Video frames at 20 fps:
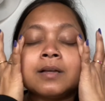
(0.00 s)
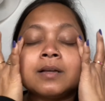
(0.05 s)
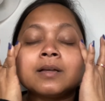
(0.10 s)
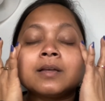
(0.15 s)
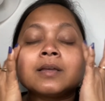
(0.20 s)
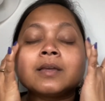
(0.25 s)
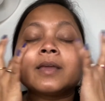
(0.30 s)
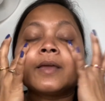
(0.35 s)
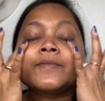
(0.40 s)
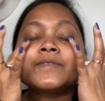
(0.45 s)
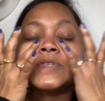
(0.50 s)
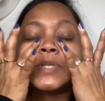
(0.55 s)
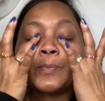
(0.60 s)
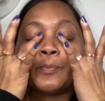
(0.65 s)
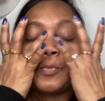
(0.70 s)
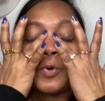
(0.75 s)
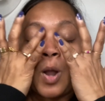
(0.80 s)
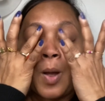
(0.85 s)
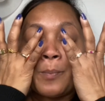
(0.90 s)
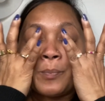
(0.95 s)
gives the
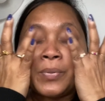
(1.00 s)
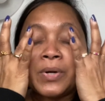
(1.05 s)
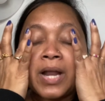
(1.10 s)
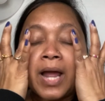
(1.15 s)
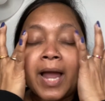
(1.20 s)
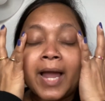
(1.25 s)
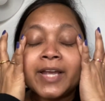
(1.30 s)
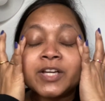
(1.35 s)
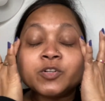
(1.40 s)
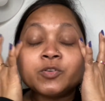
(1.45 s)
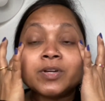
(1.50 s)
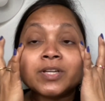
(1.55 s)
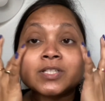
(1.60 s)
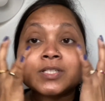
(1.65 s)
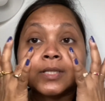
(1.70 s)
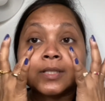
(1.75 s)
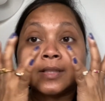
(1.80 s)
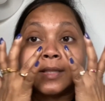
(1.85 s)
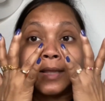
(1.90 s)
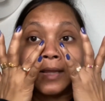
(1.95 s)
proper
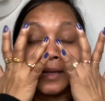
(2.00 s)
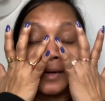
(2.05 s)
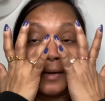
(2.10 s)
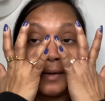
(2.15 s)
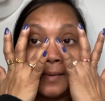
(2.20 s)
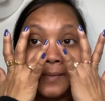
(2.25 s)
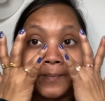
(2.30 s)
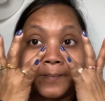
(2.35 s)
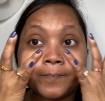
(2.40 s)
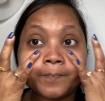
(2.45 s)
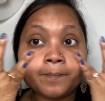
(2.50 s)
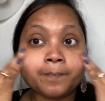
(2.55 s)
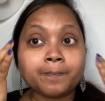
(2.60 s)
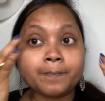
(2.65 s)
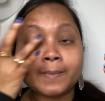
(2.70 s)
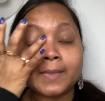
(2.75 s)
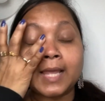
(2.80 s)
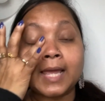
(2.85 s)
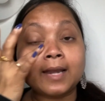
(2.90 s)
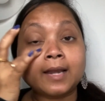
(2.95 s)
hydration there,
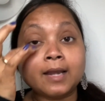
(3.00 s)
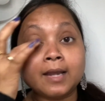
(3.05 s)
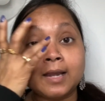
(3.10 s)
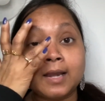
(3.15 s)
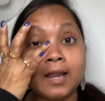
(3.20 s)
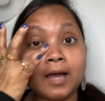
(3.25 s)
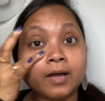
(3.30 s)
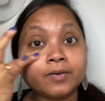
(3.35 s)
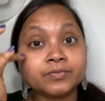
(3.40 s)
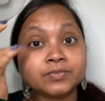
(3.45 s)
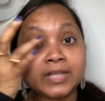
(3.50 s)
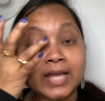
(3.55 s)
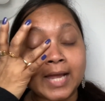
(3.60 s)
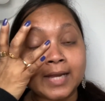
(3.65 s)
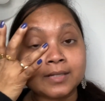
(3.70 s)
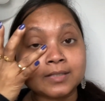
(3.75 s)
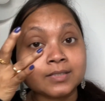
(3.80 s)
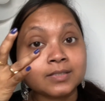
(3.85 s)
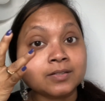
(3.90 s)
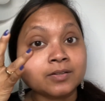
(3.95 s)
and love
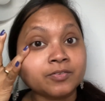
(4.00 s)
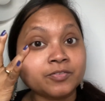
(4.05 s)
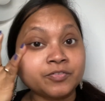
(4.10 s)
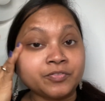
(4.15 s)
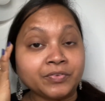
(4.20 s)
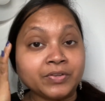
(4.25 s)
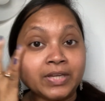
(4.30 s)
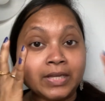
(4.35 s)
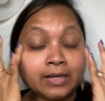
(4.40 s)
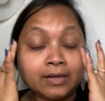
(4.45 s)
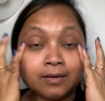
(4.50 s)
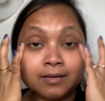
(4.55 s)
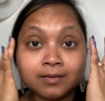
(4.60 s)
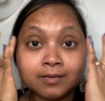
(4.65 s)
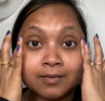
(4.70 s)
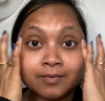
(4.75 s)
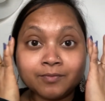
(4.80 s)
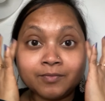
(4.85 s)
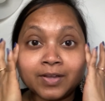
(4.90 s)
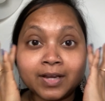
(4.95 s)
that feel
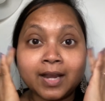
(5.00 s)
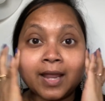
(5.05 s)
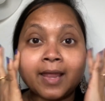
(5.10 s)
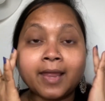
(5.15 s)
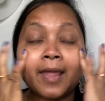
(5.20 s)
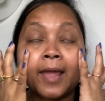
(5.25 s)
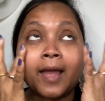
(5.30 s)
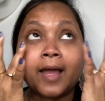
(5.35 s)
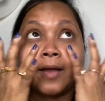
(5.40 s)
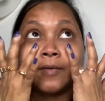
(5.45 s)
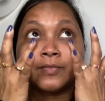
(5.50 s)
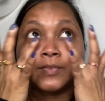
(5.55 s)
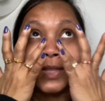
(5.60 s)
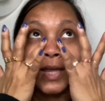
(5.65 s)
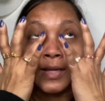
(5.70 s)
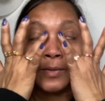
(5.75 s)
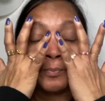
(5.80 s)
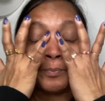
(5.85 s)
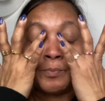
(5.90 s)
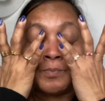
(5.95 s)
when I have
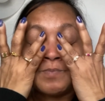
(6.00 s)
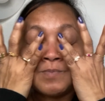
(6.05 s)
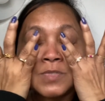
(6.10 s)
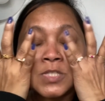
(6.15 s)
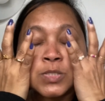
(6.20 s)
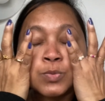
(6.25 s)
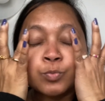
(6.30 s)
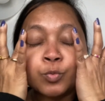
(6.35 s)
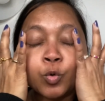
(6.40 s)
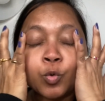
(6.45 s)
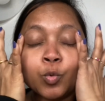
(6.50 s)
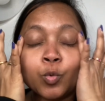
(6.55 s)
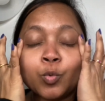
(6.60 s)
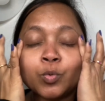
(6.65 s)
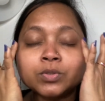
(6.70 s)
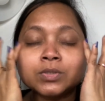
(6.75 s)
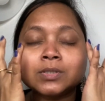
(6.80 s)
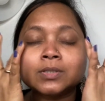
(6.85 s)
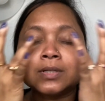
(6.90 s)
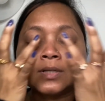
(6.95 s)
that
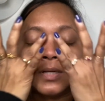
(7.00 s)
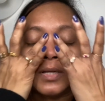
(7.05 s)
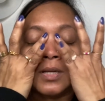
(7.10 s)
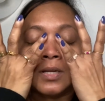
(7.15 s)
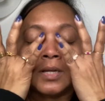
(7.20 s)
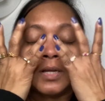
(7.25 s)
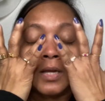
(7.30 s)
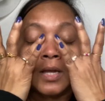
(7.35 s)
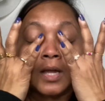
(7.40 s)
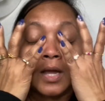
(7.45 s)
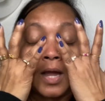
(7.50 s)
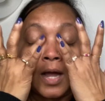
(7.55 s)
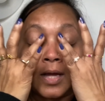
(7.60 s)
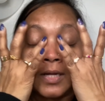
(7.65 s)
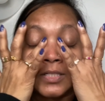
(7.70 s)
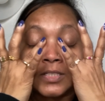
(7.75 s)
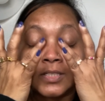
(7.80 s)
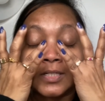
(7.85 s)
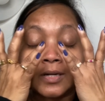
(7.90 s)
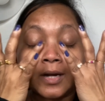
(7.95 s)
smooth
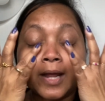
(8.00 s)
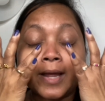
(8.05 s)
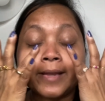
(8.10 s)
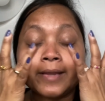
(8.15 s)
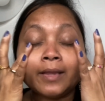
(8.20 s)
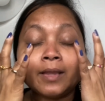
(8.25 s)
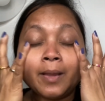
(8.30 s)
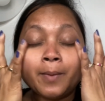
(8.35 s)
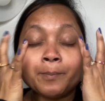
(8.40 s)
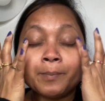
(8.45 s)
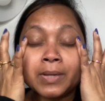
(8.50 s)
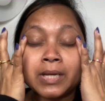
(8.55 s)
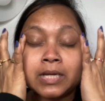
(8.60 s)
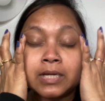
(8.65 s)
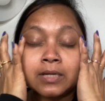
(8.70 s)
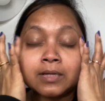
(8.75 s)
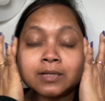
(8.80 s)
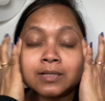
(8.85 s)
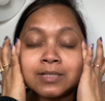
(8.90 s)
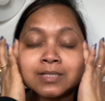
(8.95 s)
under eye,
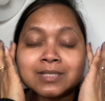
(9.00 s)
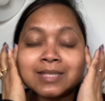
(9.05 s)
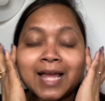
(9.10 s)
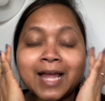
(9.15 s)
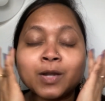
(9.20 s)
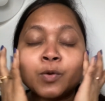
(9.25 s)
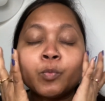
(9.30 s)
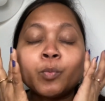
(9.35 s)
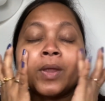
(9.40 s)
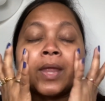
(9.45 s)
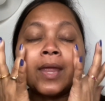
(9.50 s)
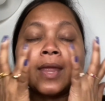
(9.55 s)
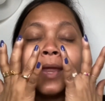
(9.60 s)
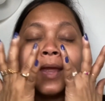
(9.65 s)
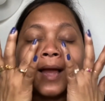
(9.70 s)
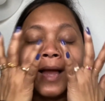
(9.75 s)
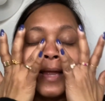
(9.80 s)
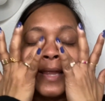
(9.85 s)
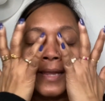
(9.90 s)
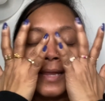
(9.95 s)
because that way
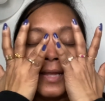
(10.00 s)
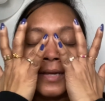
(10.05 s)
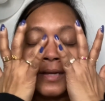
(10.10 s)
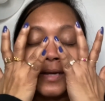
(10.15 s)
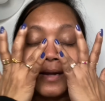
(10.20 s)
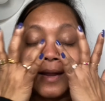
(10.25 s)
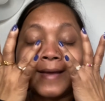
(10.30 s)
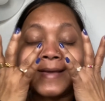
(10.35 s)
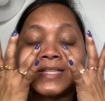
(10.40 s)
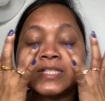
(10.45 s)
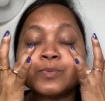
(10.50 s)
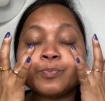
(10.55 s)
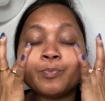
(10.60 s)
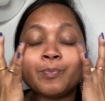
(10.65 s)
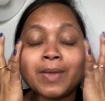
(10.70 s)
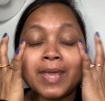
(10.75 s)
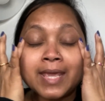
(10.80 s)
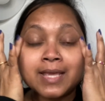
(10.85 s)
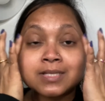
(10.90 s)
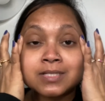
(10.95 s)
I get a nice
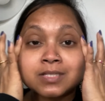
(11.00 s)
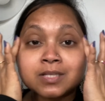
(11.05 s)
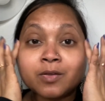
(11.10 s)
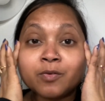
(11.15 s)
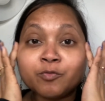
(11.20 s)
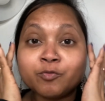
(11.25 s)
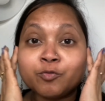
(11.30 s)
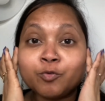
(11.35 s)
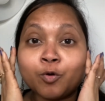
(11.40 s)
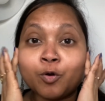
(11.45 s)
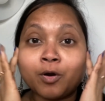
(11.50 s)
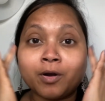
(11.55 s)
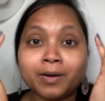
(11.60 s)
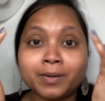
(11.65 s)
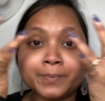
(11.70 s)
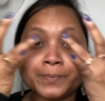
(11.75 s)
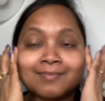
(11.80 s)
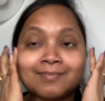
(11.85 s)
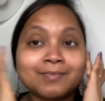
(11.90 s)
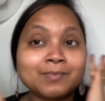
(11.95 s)
base for
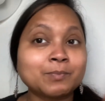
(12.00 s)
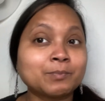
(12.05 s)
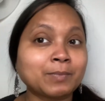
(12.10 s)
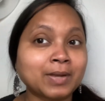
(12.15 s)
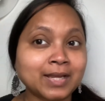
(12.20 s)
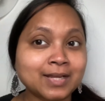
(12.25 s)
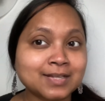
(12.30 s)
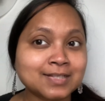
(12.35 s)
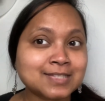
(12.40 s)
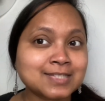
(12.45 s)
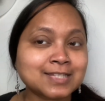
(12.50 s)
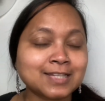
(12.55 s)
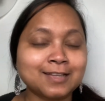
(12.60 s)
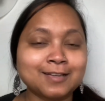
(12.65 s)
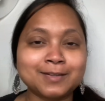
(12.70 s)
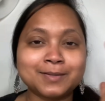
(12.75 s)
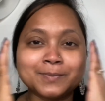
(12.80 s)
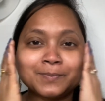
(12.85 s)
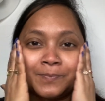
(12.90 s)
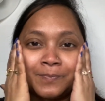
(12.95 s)
my
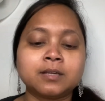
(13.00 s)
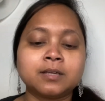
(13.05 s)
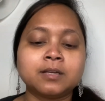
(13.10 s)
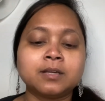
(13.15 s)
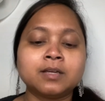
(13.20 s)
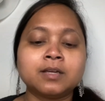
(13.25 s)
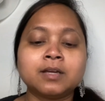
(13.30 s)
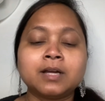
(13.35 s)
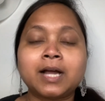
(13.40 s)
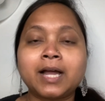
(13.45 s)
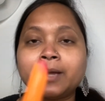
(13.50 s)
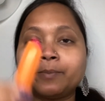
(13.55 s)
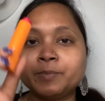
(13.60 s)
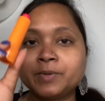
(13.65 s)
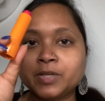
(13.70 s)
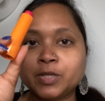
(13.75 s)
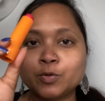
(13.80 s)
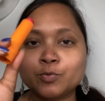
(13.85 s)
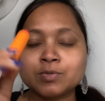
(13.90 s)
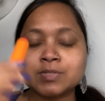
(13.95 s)
concealer. I've
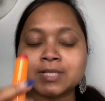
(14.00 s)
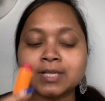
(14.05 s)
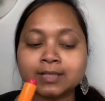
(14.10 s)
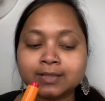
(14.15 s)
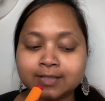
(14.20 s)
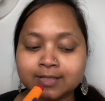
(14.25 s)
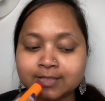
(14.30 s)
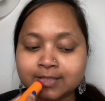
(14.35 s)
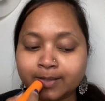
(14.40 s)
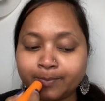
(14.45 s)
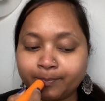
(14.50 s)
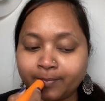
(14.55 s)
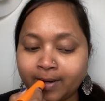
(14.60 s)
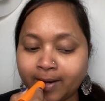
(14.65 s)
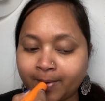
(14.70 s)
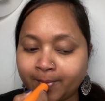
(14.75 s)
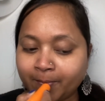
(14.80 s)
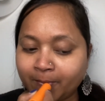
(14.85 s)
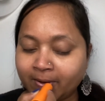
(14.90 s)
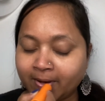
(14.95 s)
been using this lip balm